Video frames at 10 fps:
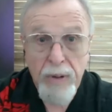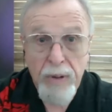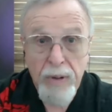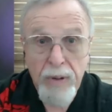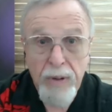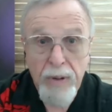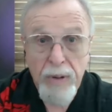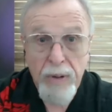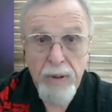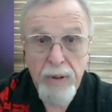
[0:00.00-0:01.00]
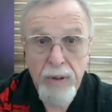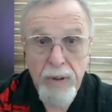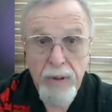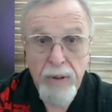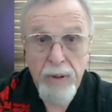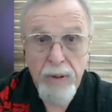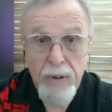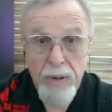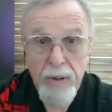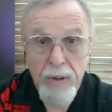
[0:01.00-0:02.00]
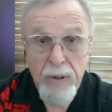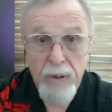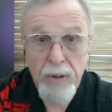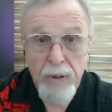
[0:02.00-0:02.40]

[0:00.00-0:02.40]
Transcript: be like doing getting the opposite